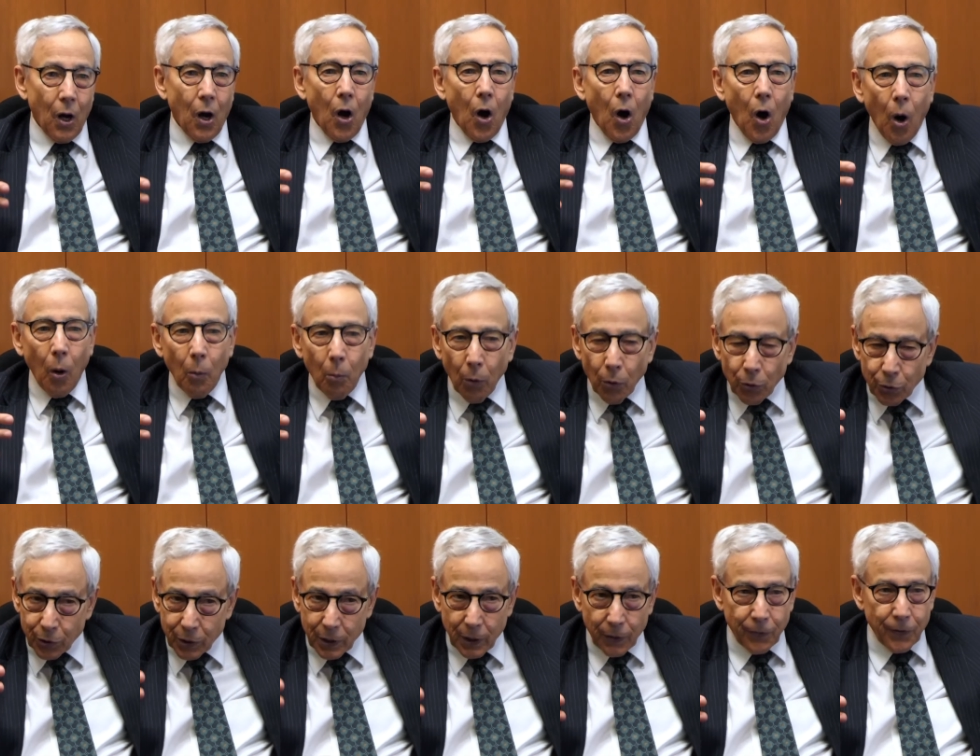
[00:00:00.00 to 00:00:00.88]

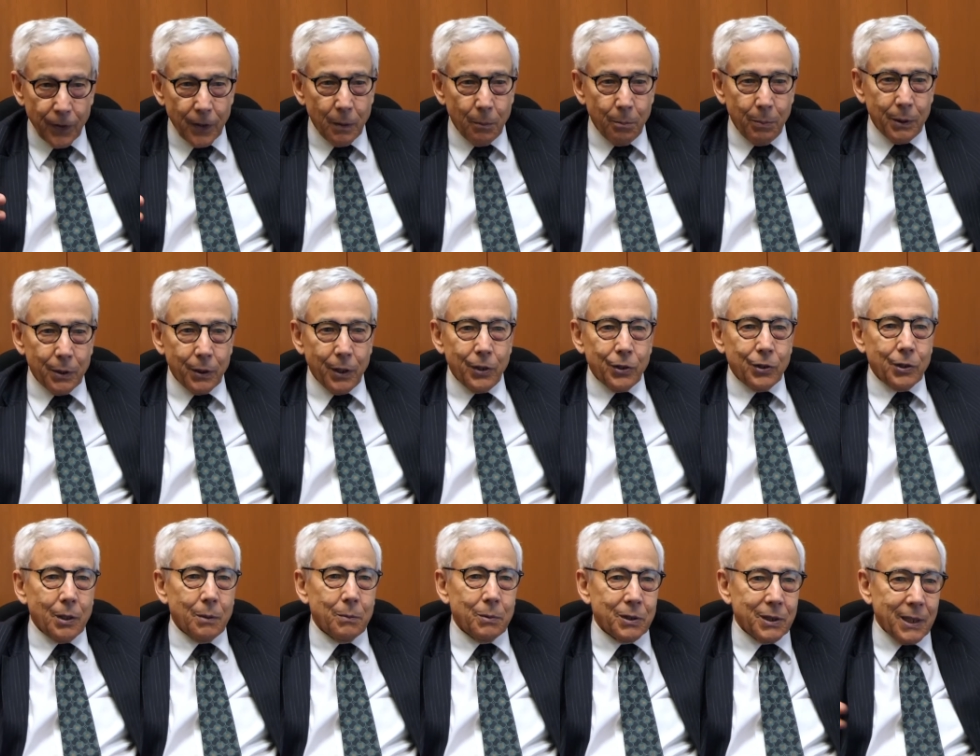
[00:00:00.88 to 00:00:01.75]
almost different abilities
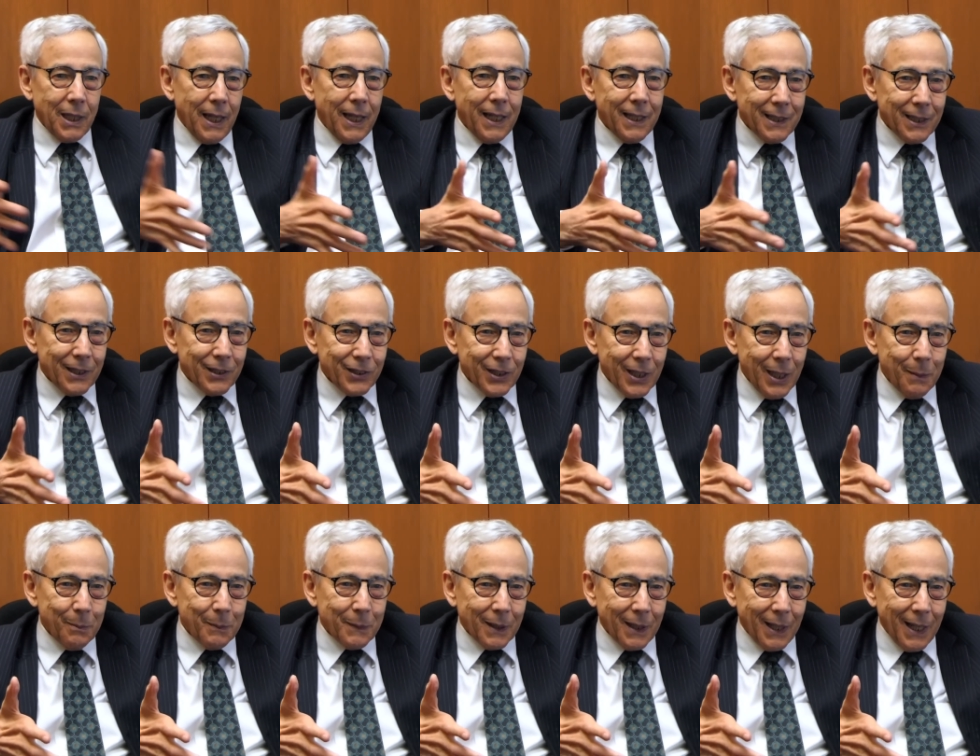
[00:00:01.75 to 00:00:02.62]
could stay in the
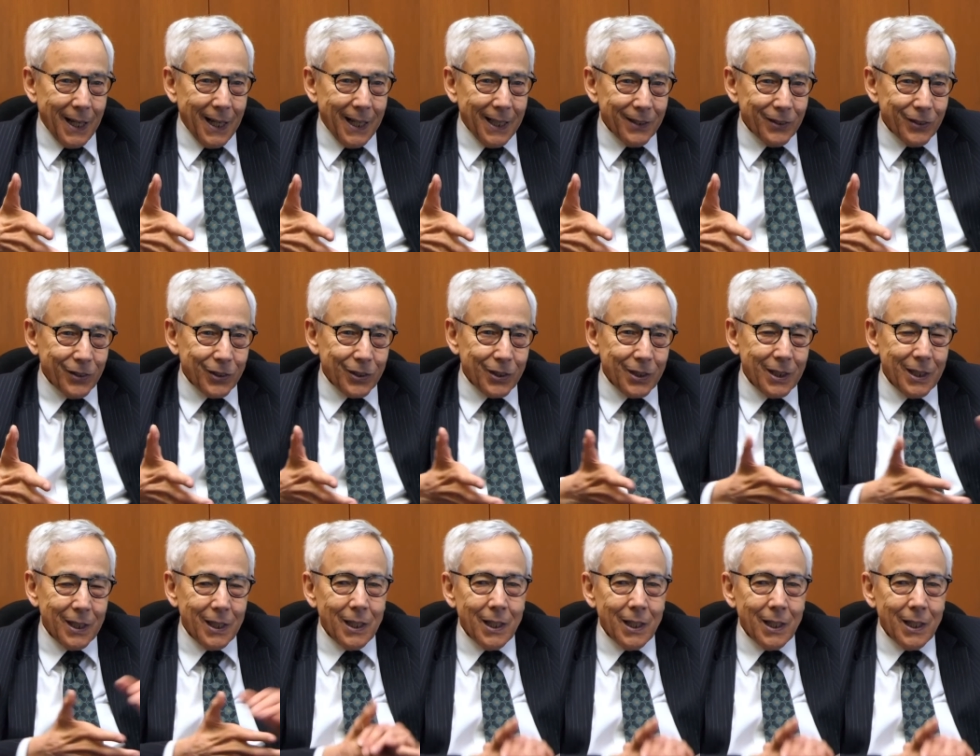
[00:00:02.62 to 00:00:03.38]
same class.